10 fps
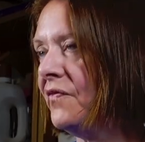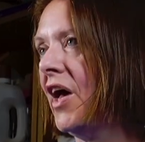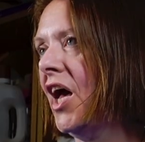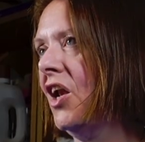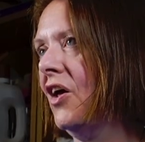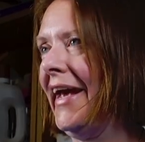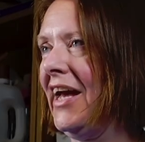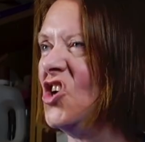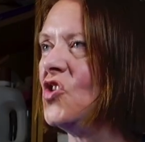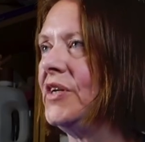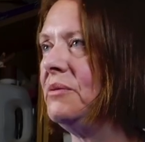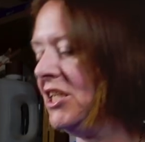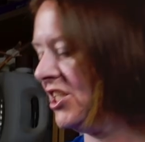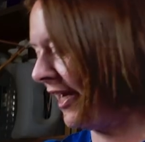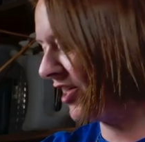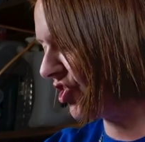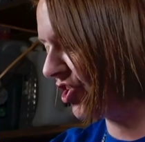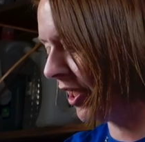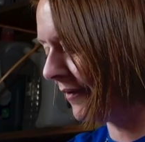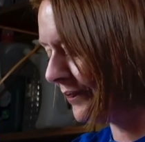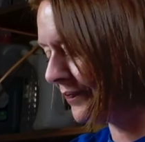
for like a creamy texture,